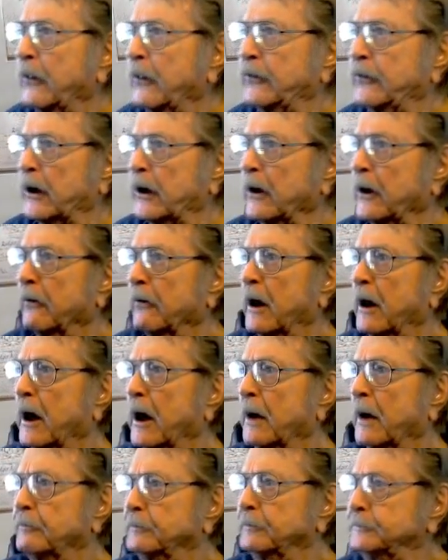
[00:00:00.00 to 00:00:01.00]
Cheer
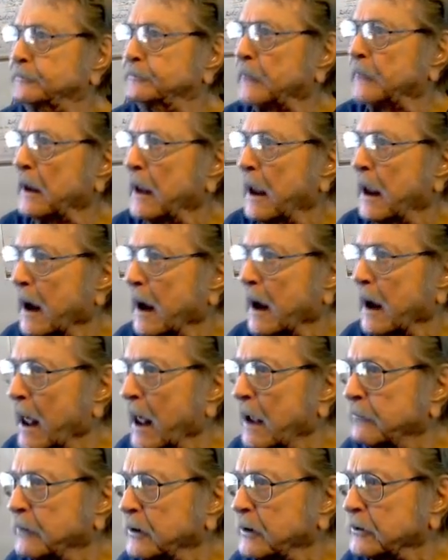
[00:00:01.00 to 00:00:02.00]
up.
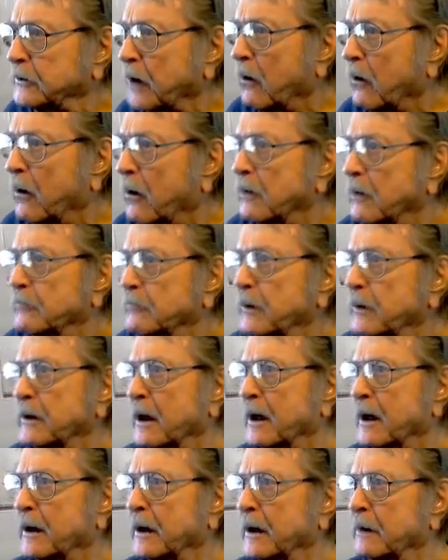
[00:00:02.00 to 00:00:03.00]
Life is hard, but
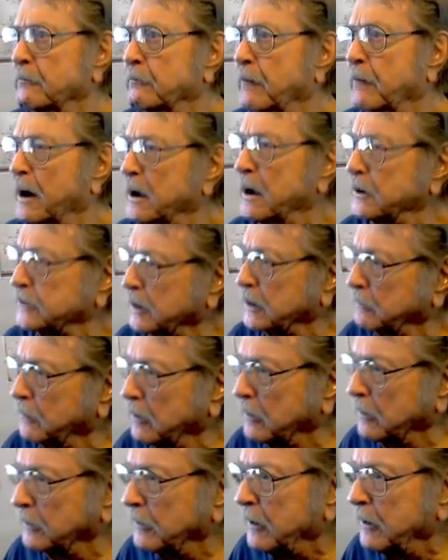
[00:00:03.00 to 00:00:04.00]
not
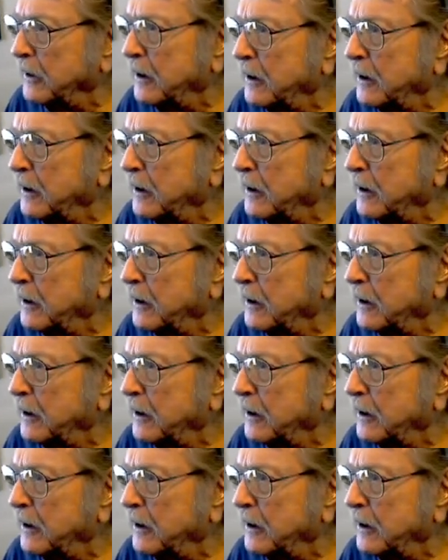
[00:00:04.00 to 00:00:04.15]
impossible.